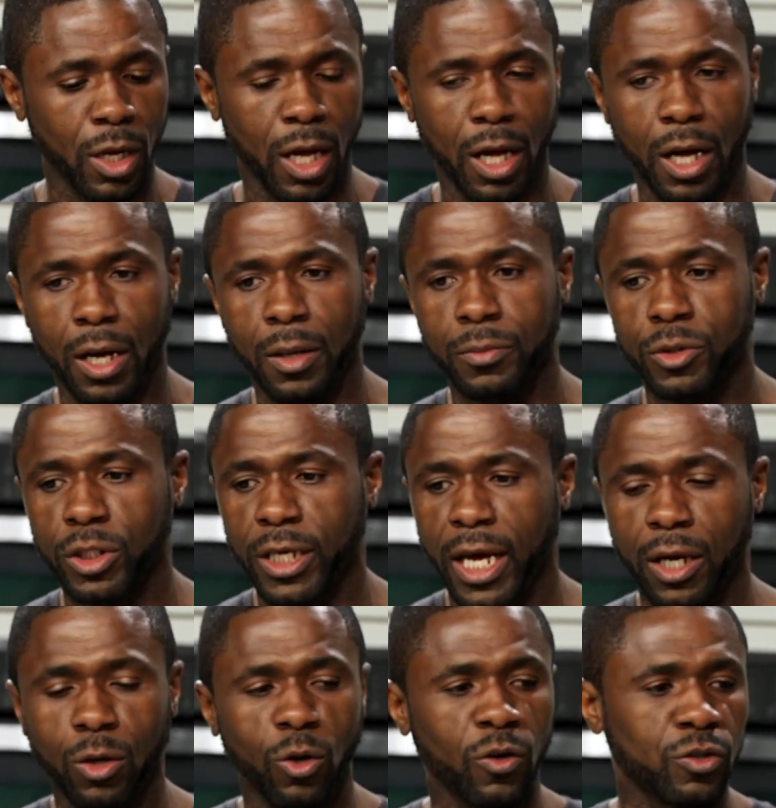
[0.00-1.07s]
Um, you
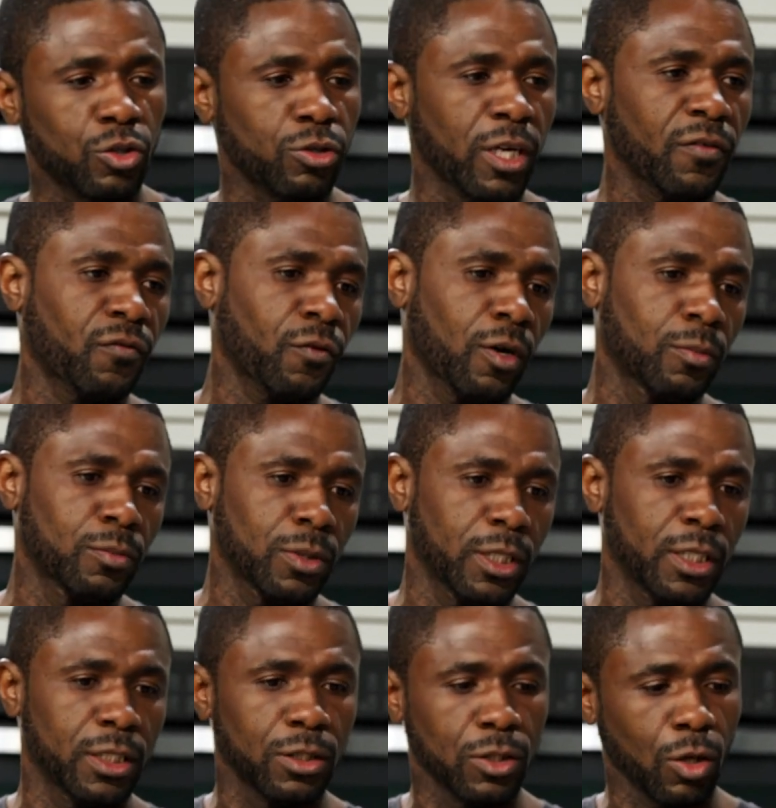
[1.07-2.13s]
can't go straight from
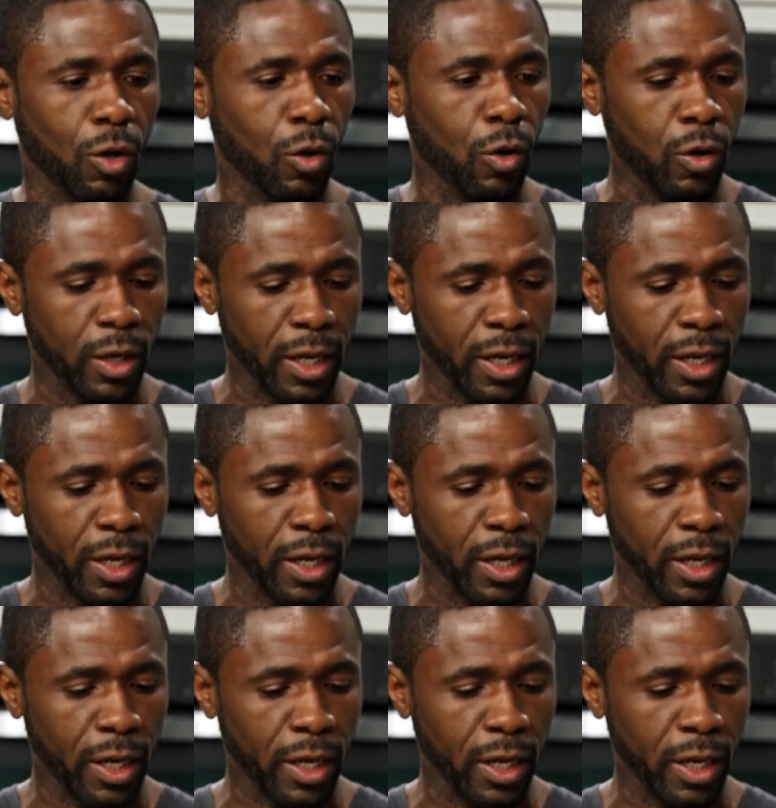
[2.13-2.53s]
eating all